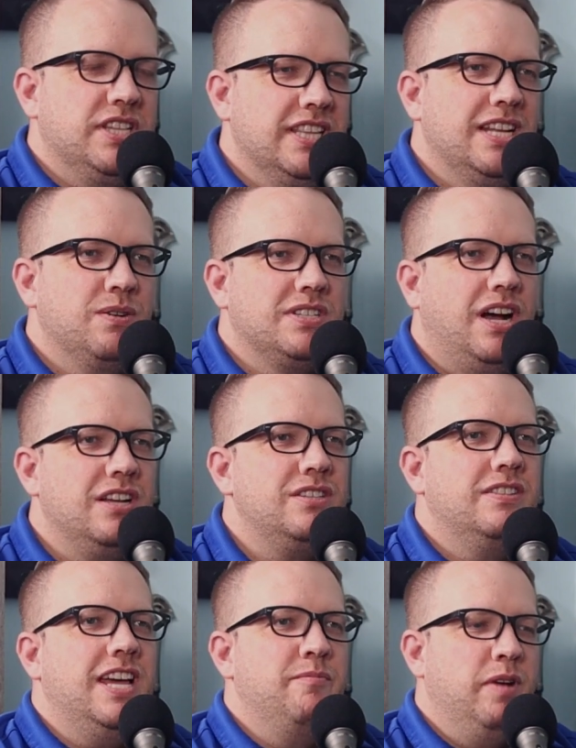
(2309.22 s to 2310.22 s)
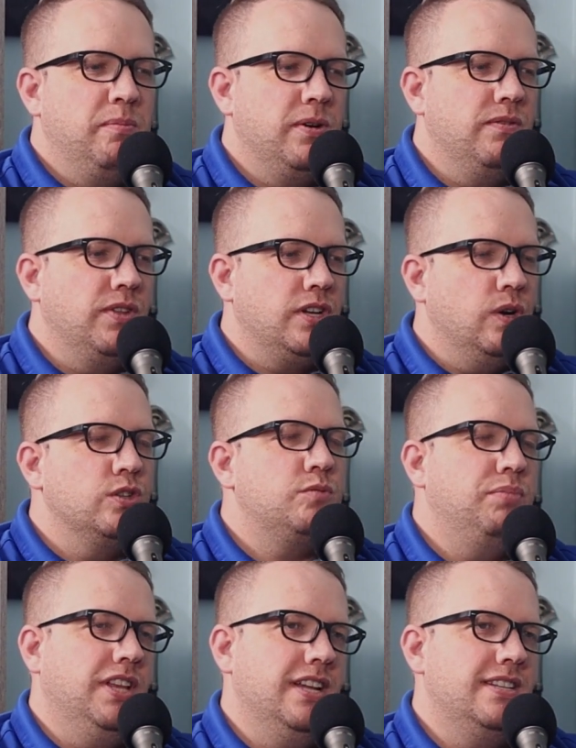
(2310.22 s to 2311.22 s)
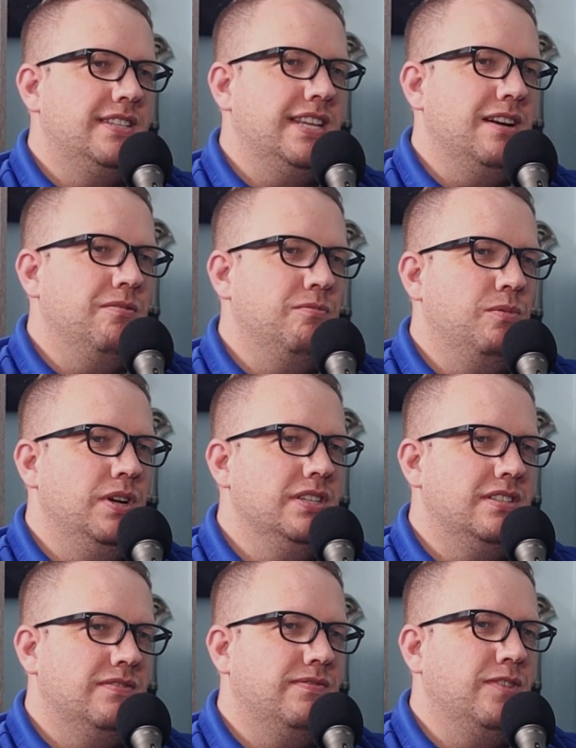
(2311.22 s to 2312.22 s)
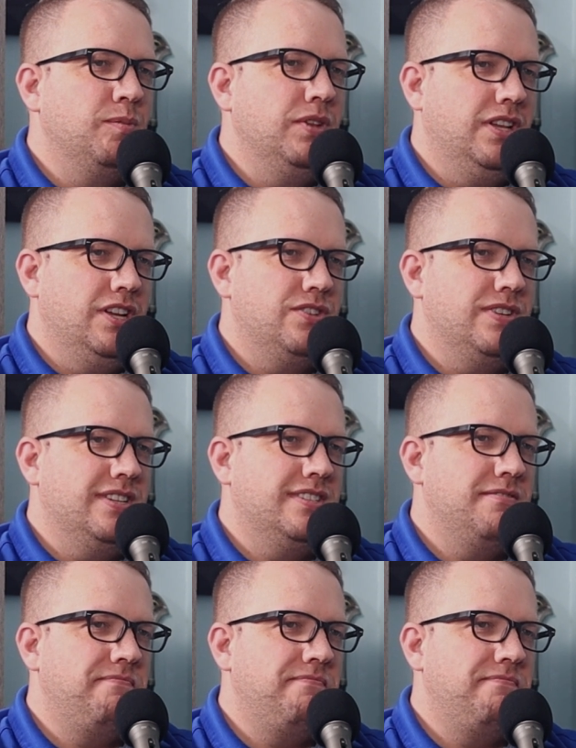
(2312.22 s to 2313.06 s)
then there was also that member of the Ghost Bloods that was from Elantris.